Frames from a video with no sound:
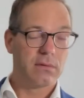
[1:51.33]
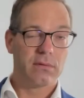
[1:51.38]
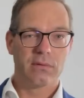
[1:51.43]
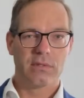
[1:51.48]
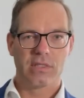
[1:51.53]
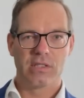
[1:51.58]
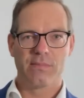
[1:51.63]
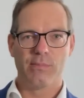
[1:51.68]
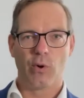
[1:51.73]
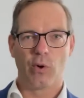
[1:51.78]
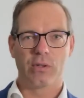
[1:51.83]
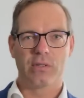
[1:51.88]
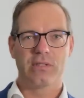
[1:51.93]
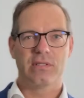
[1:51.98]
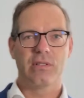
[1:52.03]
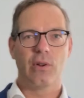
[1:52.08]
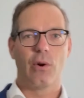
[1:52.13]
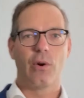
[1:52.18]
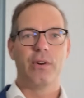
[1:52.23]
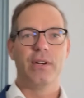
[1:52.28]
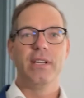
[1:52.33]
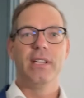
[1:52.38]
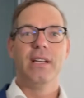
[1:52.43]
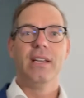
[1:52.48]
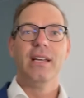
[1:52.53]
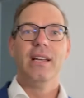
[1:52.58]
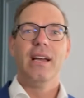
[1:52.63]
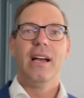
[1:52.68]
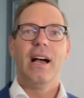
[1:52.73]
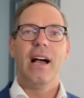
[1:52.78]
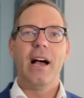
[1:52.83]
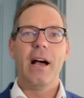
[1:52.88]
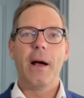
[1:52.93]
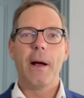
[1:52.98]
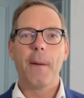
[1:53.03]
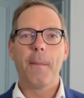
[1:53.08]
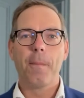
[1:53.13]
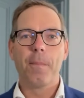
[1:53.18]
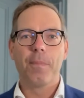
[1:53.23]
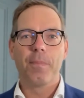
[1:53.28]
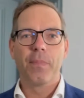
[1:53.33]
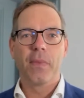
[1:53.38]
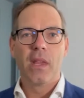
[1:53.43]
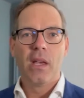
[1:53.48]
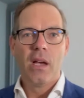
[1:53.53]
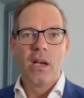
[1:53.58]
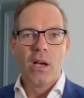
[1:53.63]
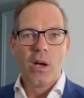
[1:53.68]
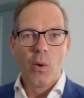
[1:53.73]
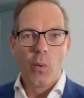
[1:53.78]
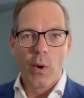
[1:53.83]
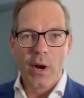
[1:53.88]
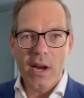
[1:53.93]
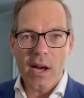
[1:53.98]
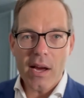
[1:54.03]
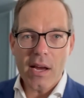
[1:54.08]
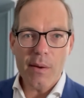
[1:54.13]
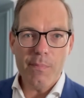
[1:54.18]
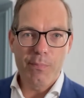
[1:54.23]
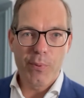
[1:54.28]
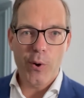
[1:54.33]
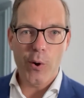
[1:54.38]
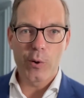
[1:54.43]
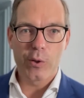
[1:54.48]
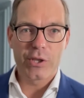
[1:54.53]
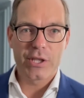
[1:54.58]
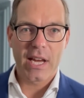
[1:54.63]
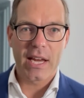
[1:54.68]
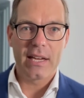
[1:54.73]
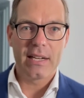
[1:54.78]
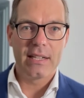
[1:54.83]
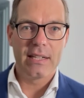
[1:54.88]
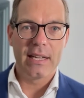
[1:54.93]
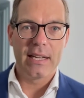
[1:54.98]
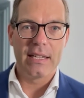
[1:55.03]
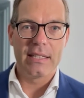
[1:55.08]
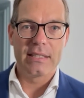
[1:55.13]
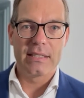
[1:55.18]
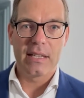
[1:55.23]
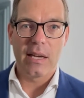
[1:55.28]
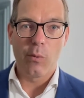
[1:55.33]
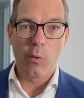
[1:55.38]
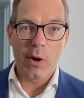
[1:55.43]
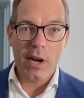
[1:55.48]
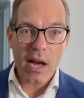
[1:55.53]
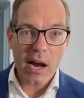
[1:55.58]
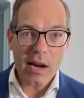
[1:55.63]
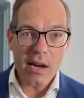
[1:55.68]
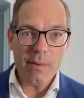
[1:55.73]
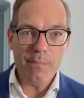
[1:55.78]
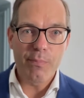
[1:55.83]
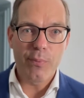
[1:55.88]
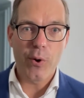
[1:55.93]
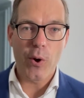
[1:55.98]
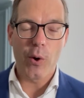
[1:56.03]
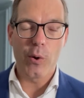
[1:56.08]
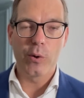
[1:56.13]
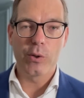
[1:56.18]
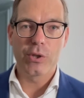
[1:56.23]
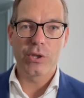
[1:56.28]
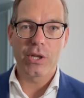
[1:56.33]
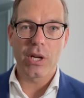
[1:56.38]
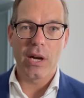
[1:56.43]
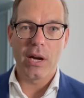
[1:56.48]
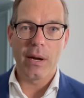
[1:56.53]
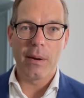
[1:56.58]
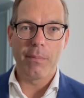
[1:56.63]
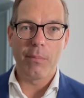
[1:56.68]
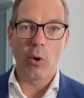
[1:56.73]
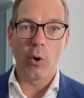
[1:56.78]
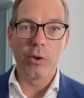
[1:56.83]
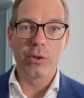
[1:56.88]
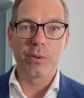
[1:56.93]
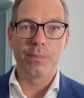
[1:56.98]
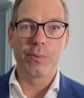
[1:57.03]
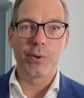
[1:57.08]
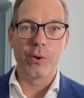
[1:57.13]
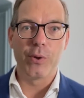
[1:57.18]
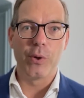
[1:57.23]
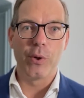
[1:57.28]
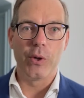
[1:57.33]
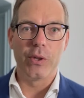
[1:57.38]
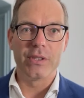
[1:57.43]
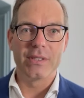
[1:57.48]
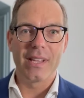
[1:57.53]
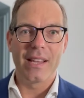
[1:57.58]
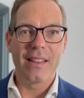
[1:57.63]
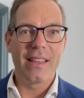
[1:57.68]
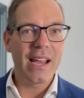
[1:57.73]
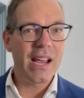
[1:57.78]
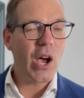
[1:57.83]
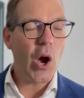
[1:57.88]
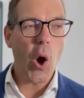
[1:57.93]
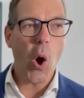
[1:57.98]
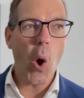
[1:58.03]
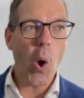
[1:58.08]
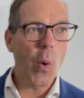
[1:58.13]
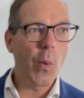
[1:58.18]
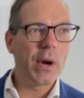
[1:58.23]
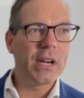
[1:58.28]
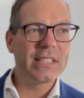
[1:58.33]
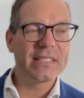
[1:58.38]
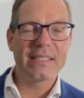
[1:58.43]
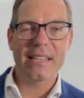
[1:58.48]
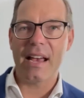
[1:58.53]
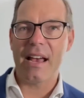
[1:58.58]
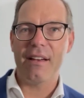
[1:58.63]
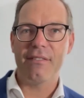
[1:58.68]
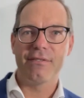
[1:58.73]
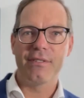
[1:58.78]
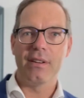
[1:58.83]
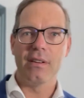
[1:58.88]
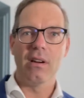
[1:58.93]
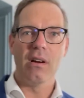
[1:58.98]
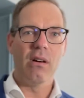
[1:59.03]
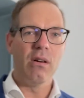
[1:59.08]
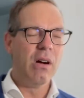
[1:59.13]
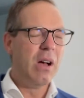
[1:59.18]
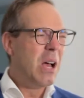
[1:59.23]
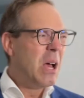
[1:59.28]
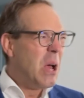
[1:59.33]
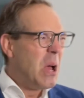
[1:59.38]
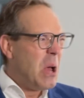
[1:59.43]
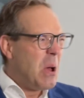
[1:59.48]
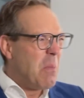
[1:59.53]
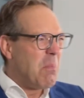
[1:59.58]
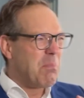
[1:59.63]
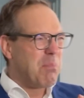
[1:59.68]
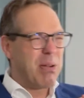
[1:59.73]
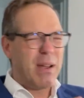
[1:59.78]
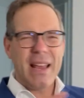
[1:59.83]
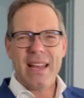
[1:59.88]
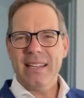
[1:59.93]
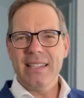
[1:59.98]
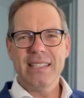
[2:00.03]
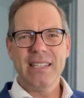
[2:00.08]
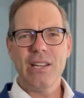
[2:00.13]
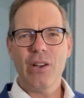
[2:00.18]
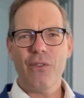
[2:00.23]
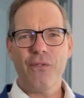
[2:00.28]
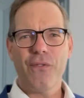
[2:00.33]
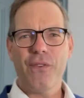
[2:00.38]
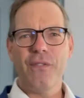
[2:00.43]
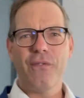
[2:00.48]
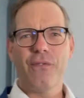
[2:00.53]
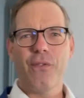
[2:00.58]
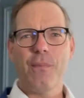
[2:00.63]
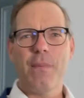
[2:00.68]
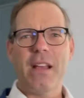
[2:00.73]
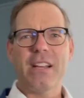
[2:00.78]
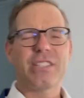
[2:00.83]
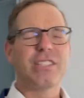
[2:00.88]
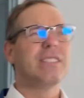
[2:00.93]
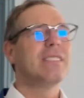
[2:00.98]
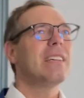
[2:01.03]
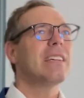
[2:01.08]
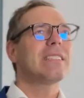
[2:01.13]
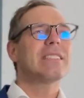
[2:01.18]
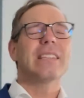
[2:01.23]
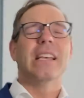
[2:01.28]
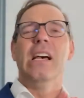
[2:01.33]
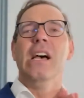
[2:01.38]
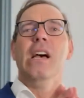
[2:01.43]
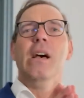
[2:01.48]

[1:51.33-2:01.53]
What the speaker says: Smart story. When I approach candidates, when I approach entrepreneurs, they always have, plenty of information. There's